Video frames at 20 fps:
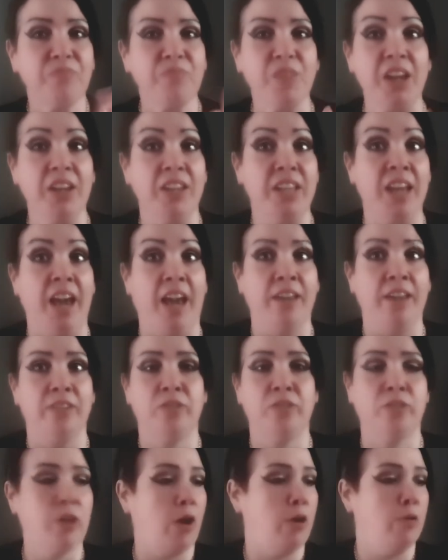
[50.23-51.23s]

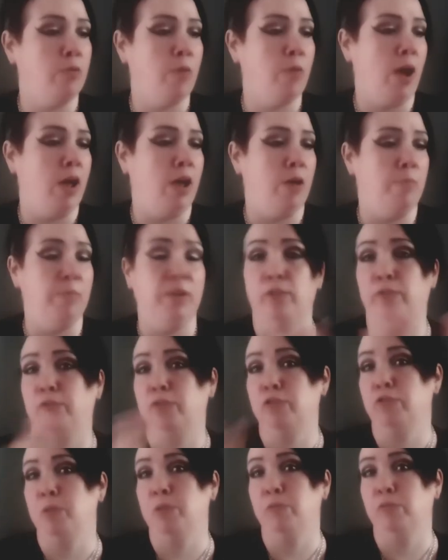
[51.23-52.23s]
if
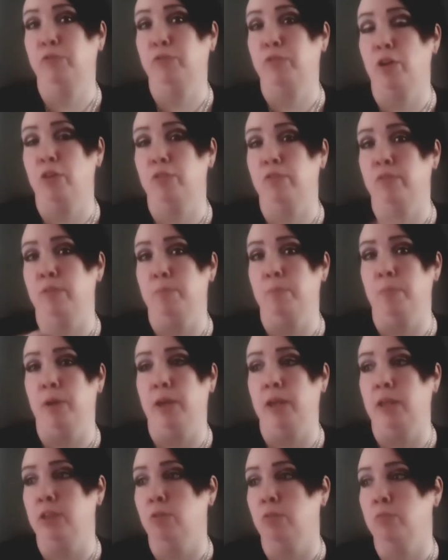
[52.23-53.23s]
you've been following
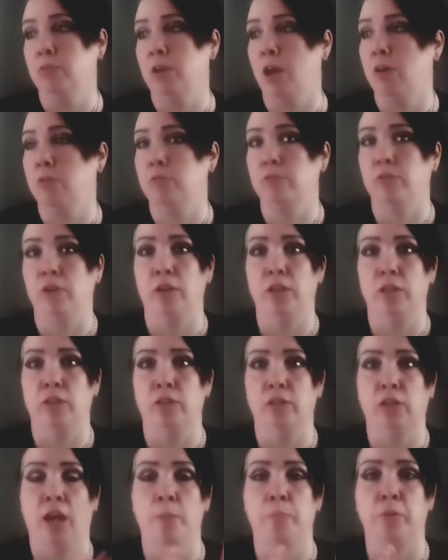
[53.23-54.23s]
me, you'll know that
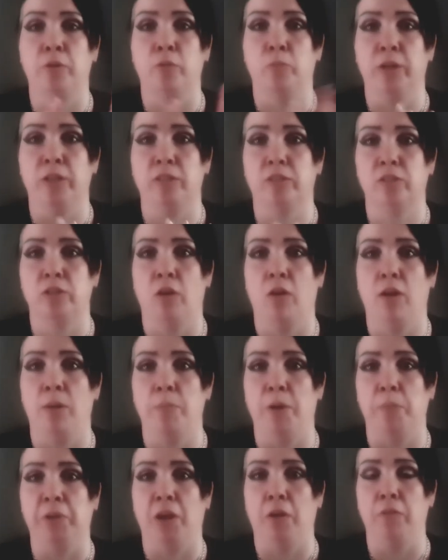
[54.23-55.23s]
in a couple of weeks' time,
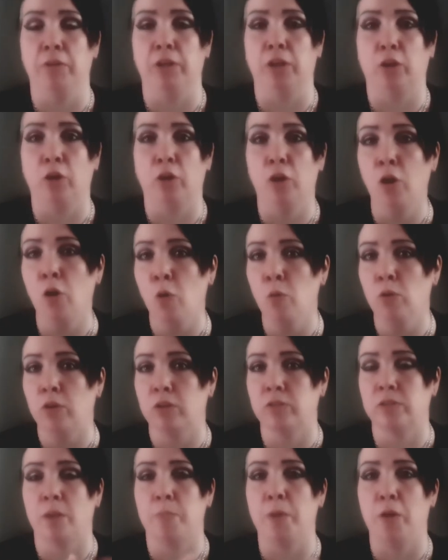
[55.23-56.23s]
I'm going to court
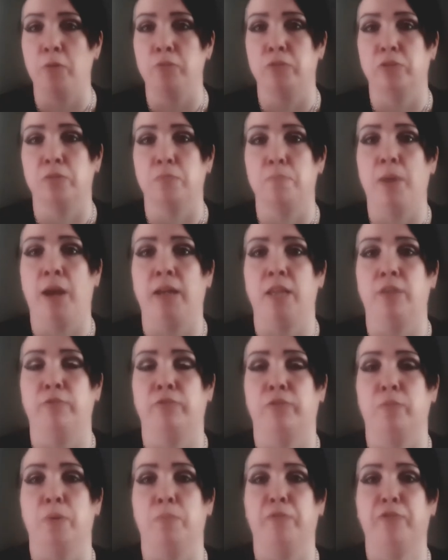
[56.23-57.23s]
because I'm owed some money
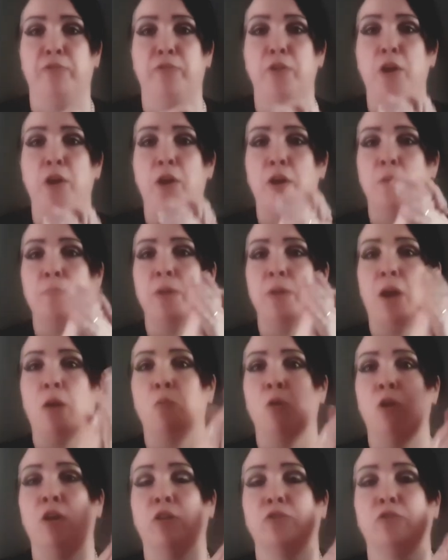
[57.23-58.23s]
from a firm that I
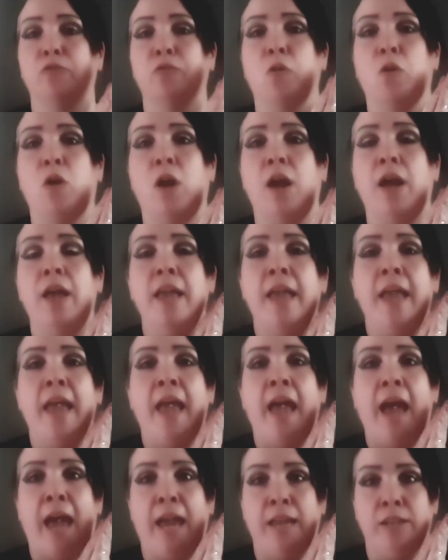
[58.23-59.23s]
worked for.
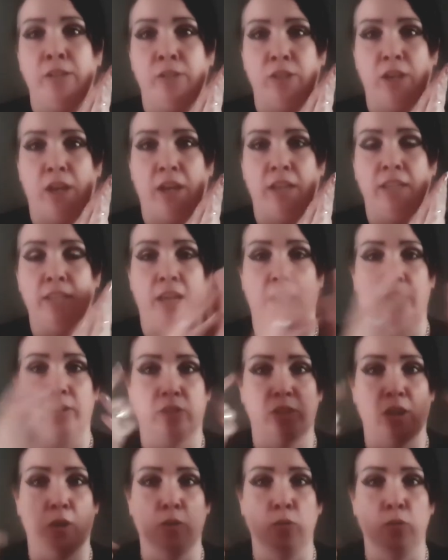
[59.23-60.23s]
And
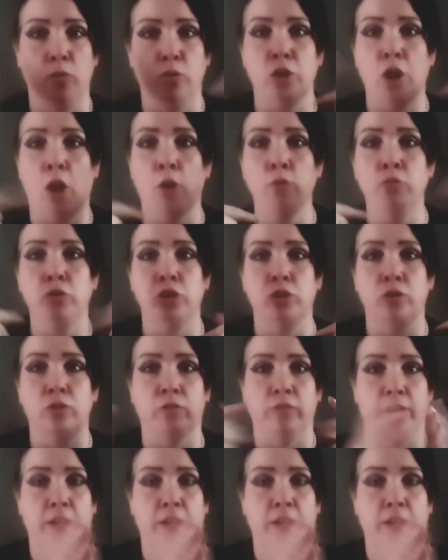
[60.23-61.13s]
no jewellery at